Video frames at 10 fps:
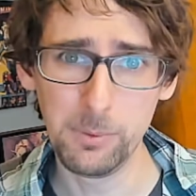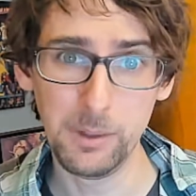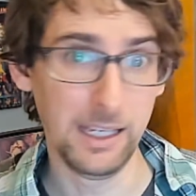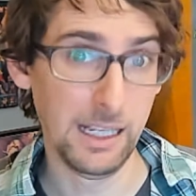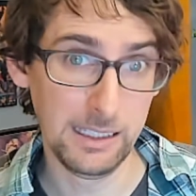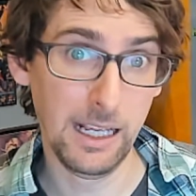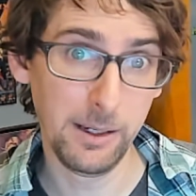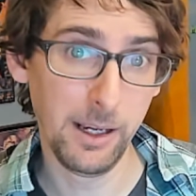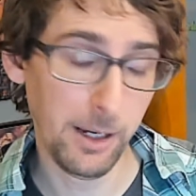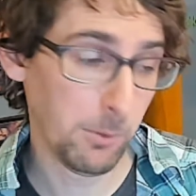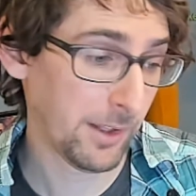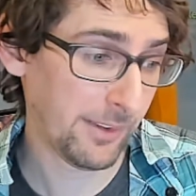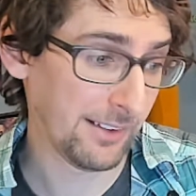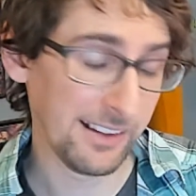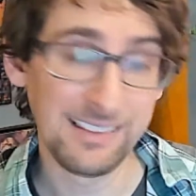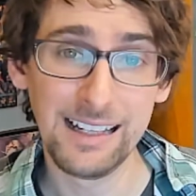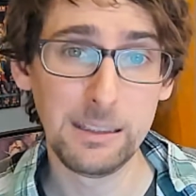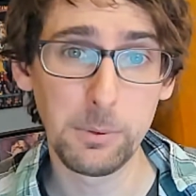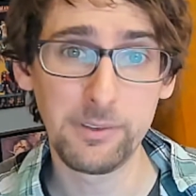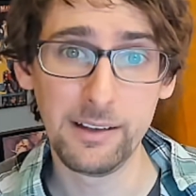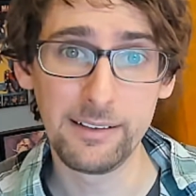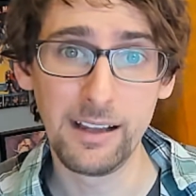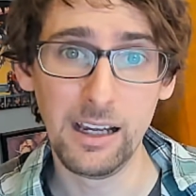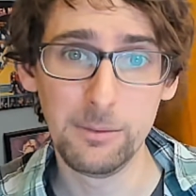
And I want to say it's like 90% of the time.